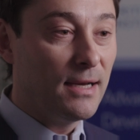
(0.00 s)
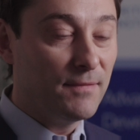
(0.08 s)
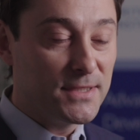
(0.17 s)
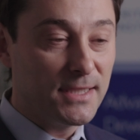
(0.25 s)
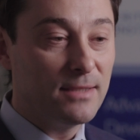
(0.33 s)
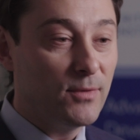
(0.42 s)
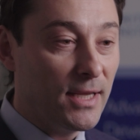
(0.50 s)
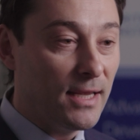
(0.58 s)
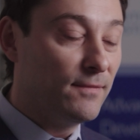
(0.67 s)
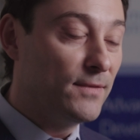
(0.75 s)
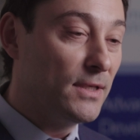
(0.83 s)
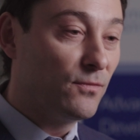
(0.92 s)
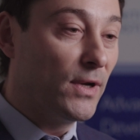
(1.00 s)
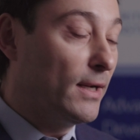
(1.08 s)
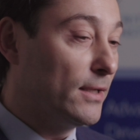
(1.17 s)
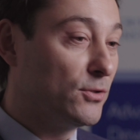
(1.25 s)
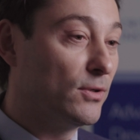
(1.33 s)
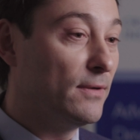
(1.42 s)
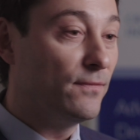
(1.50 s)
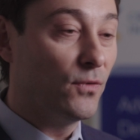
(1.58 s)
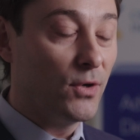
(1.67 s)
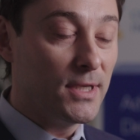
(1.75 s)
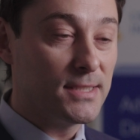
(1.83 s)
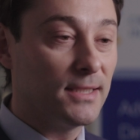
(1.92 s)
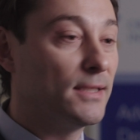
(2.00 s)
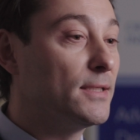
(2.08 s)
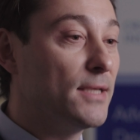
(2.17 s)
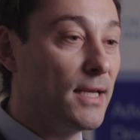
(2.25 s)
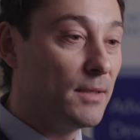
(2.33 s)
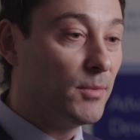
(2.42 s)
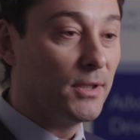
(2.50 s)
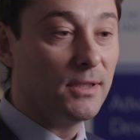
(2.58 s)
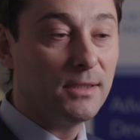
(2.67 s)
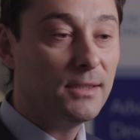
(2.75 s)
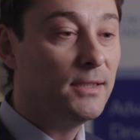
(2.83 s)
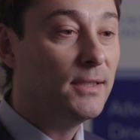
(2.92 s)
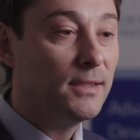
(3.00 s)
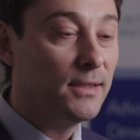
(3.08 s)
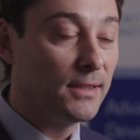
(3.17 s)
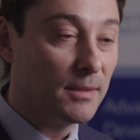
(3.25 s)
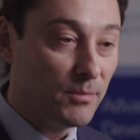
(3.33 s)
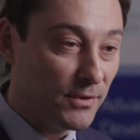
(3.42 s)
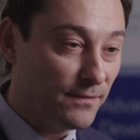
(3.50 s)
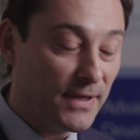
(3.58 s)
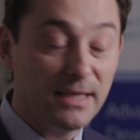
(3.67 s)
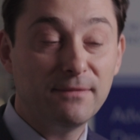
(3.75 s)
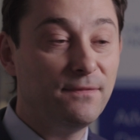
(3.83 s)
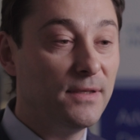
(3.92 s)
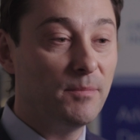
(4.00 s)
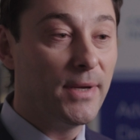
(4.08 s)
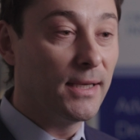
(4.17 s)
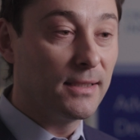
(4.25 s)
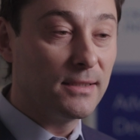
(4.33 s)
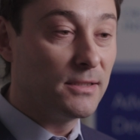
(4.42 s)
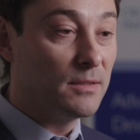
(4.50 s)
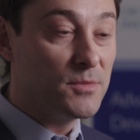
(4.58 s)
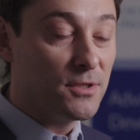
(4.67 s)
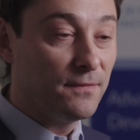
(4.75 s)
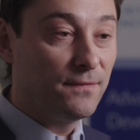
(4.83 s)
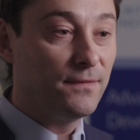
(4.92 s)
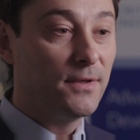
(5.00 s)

obviously we have the regulatory voice at the table that can provide feedback in terms of